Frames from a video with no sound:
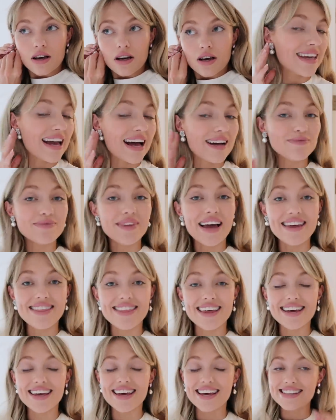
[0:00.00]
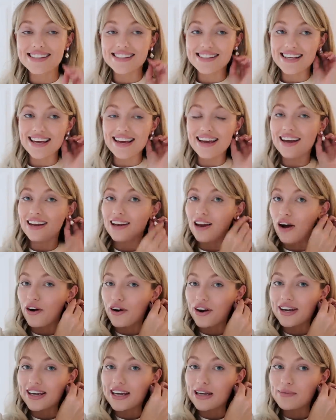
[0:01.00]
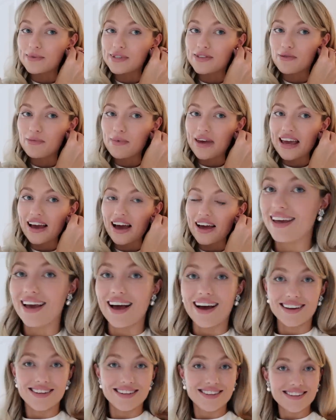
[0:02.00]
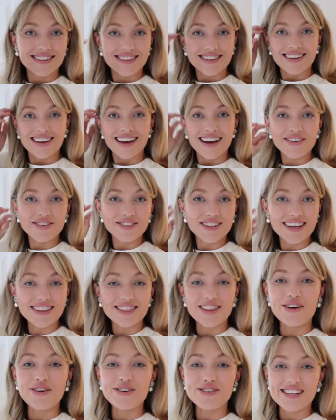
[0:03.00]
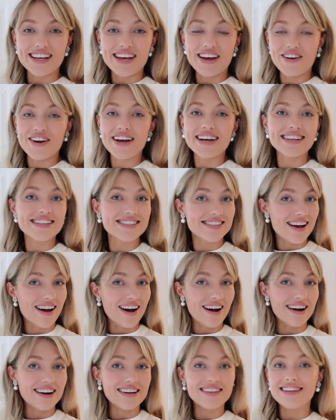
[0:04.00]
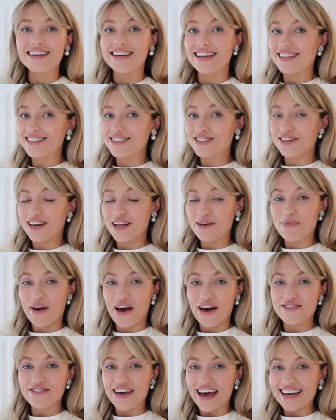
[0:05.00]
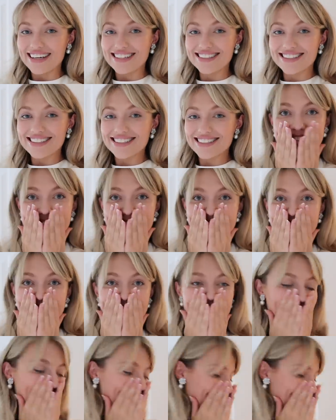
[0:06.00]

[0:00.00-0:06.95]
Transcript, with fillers: Yeah, I think it's the Lara Heems for me. Yeah, I feel like those earrings are literally perfect. Oh!